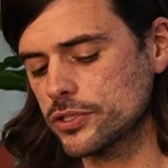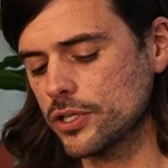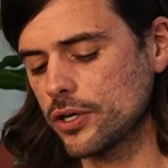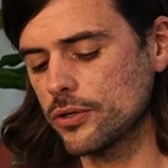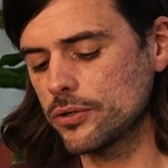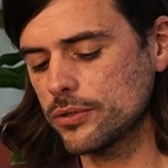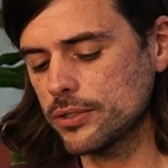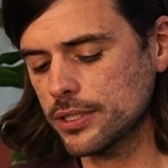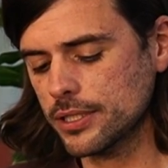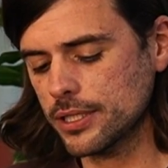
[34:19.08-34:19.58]

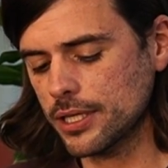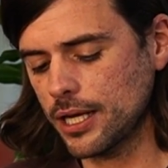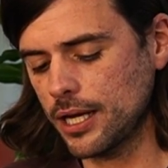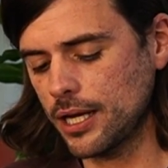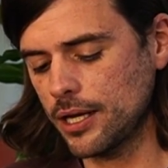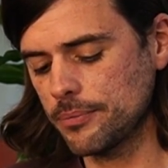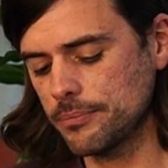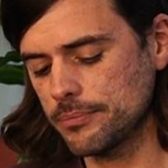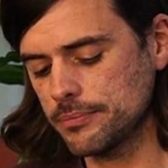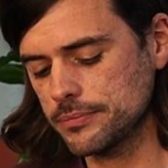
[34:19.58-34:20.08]
so
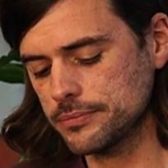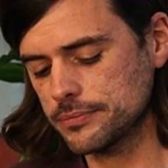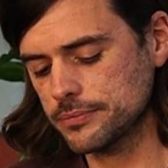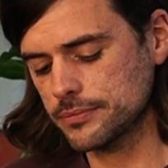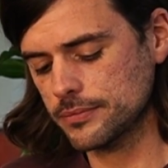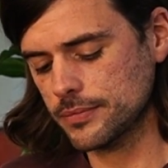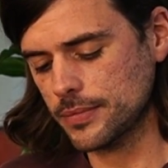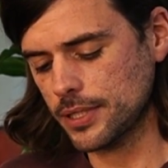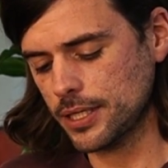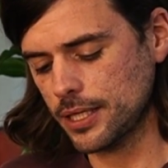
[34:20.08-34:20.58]
um,
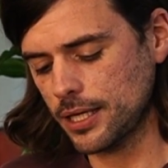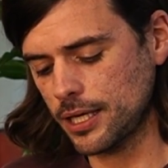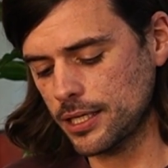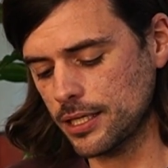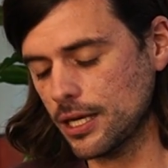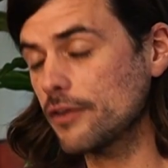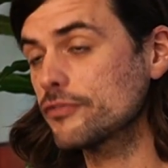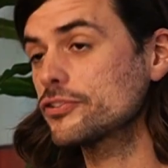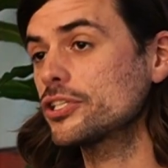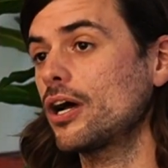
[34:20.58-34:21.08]

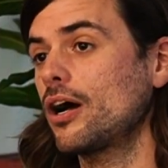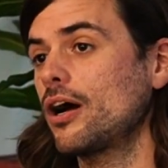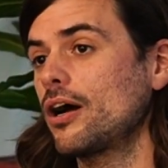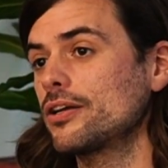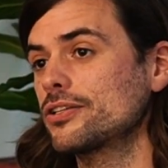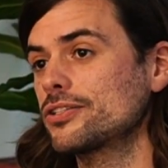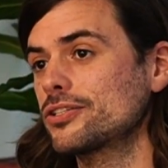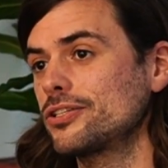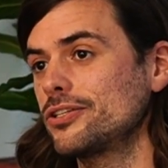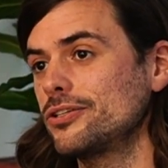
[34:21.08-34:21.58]
I'd love to
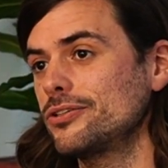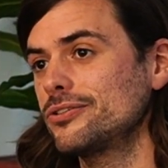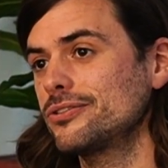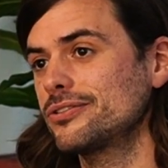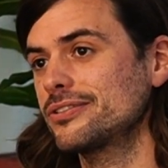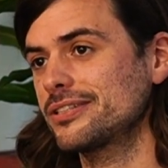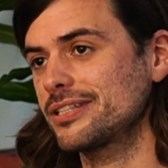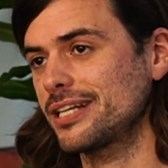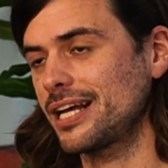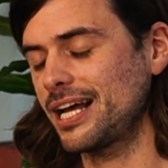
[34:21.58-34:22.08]
ask you,
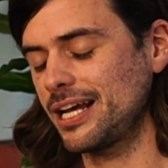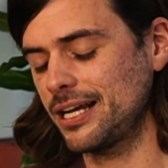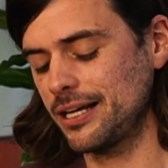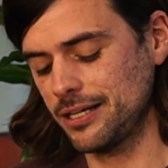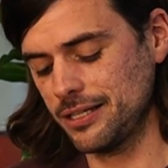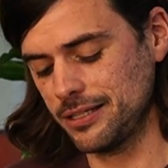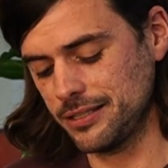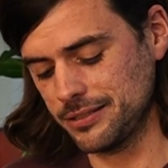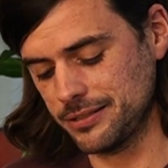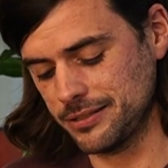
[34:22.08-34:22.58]

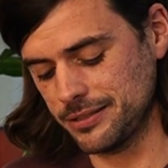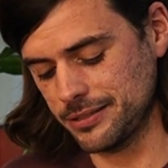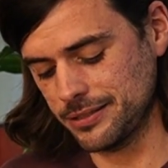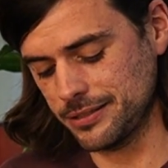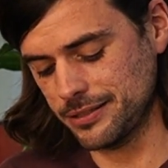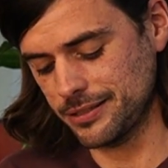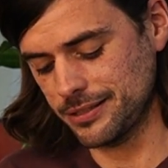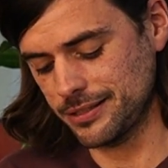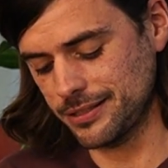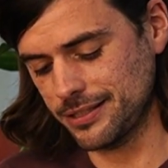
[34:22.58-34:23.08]

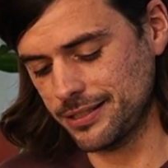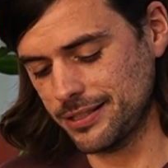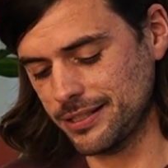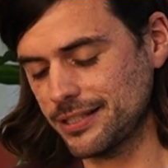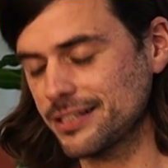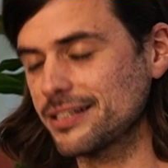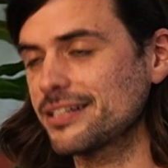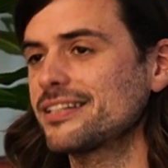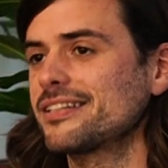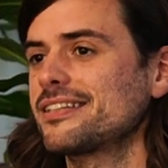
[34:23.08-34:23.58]

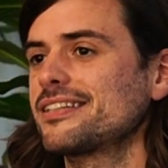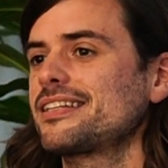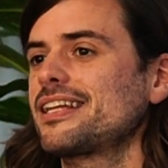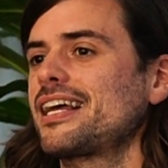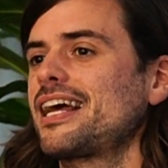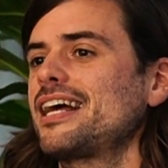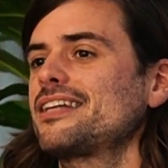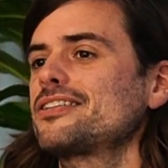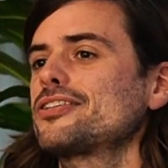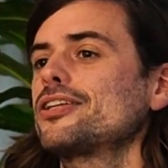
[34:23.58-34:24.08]

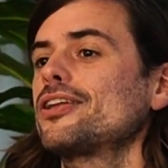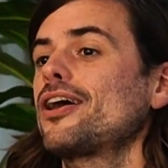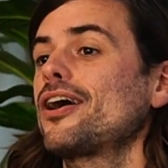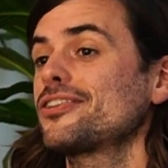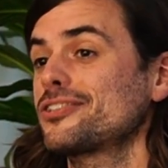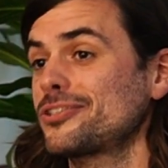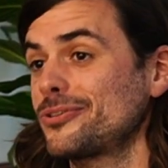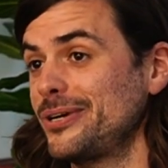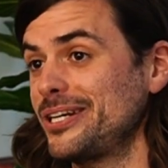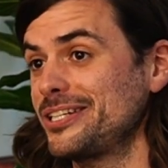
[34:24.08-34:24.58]
as a
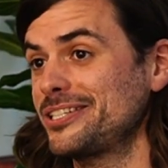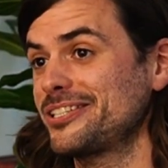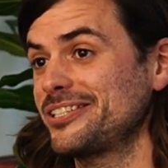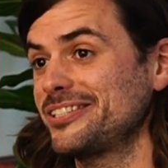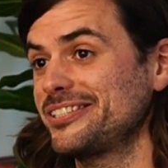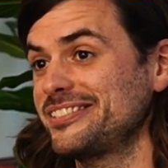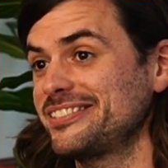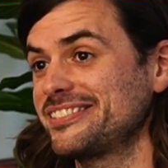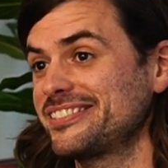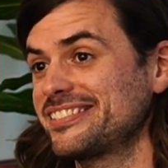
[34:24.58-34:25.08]
last
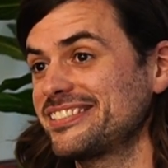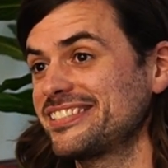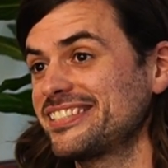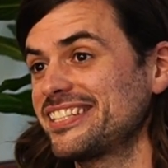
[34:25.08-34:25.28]
question,